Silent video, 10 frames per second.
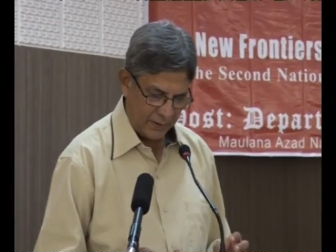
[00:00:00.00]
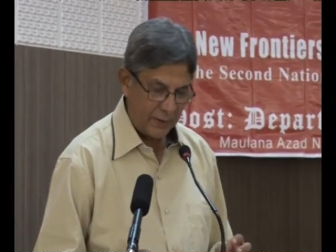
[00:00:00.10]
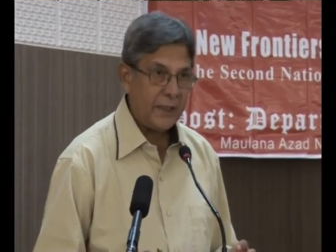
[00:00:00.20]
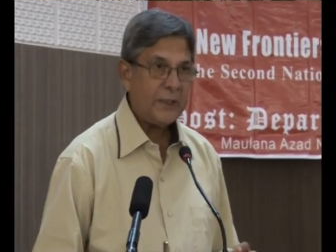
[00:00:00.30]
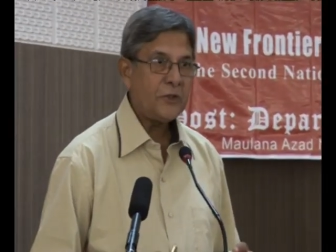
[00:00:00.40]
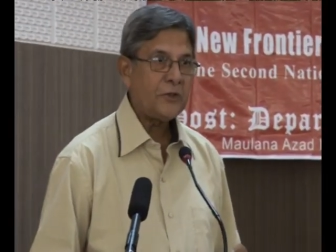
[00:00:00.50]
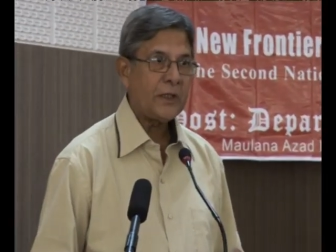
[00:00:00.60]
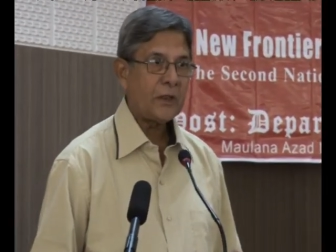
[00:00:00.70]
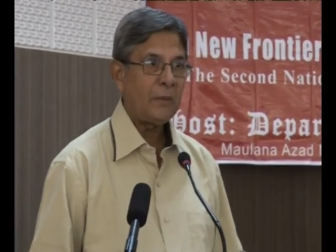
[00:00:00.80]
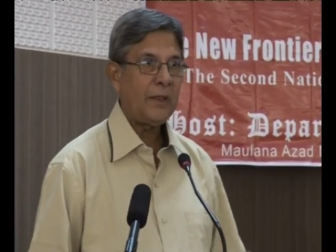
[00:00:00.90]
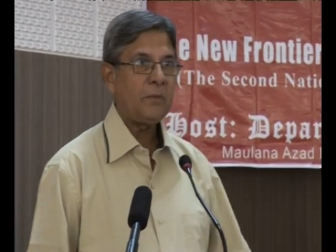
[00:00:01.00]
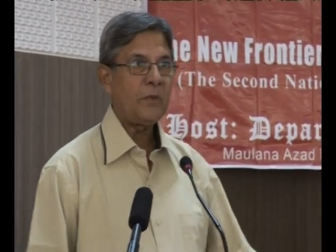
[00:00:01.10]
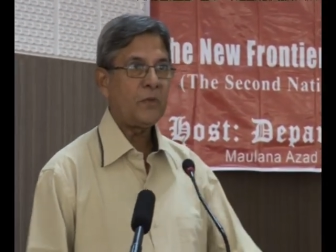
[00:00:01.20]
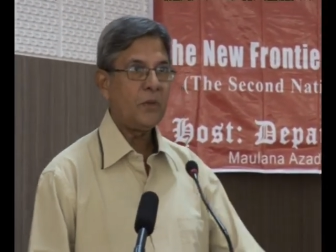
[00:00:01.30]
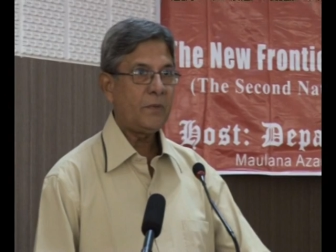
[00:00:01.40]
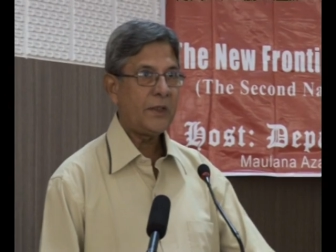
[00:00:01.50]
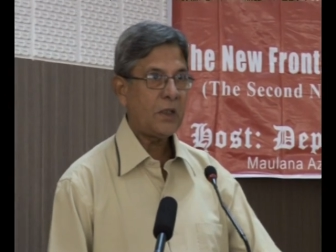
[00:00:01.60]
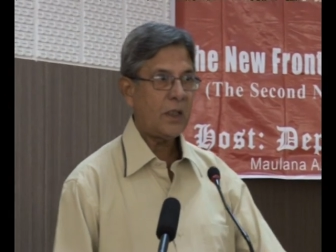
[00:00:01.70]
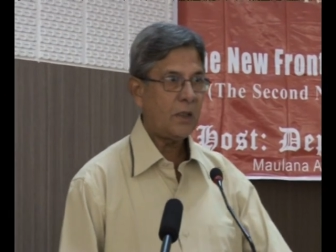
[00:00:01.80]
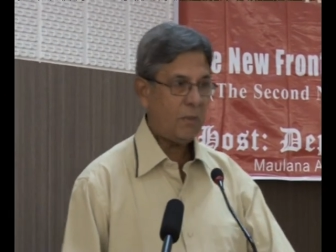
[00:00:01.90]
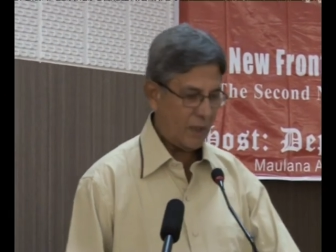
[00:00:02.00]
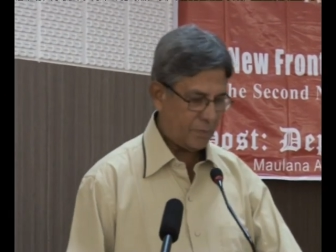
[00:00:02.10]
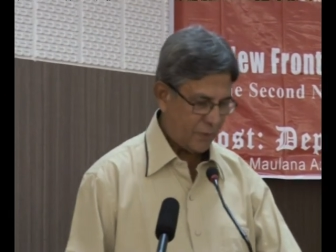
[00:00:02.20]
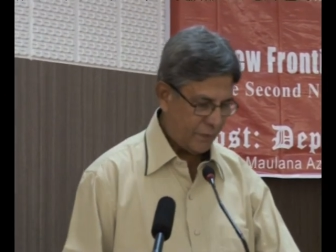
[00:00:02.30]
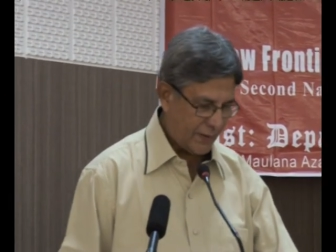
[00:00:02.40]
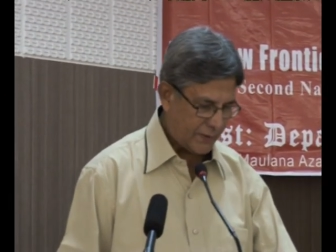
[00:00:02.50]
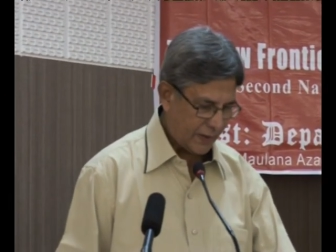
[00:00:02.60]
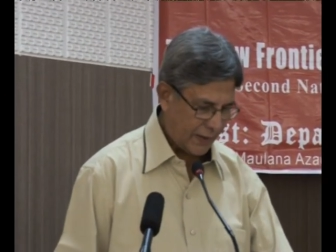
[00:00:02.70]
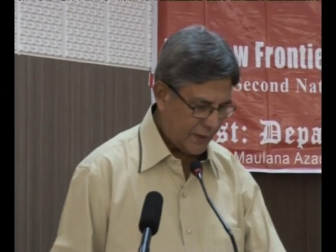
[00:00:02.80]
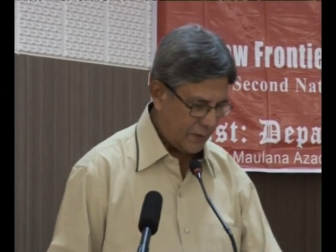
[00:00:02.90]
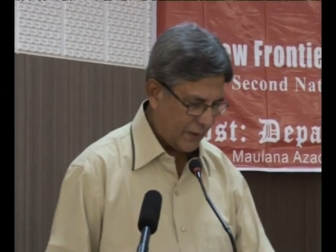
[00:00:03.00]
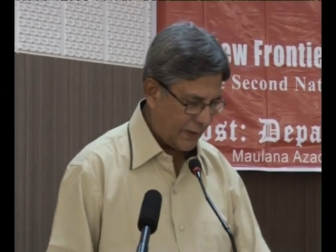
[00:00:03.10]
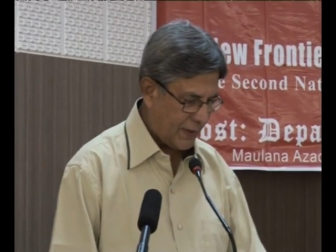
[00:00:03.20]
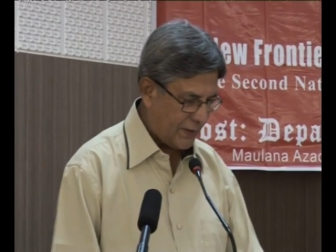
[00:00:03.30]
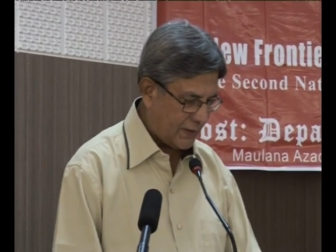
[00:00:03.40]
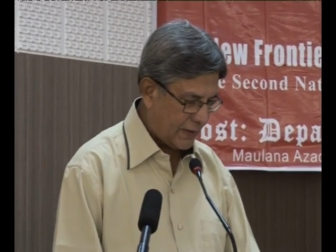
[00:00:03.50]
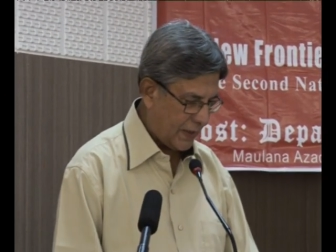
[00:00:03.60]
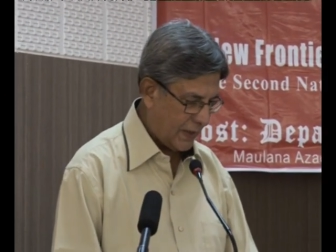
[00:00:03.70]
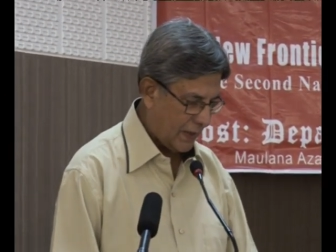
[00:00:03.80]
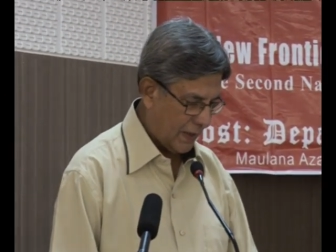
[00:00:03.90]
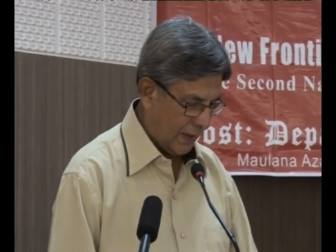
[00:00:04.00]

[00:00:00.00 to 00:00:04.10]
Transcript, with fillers: Ladies and gentlemen, before we talk about Professor Katimani's uh,